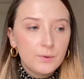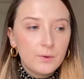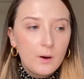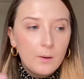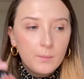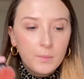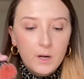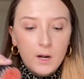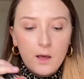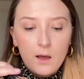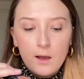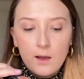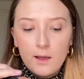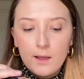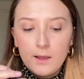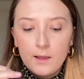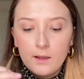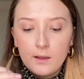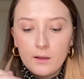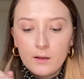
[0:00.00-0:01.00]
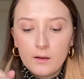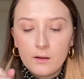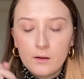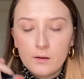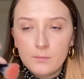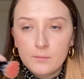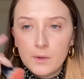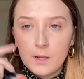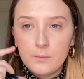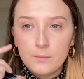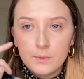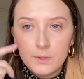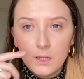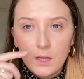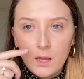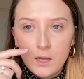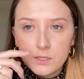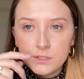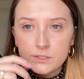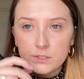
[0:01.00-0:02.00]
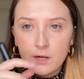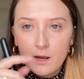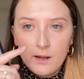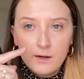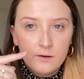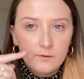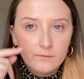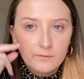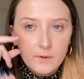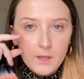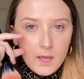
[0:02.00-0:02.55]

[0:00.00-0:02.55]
apply my blush kind of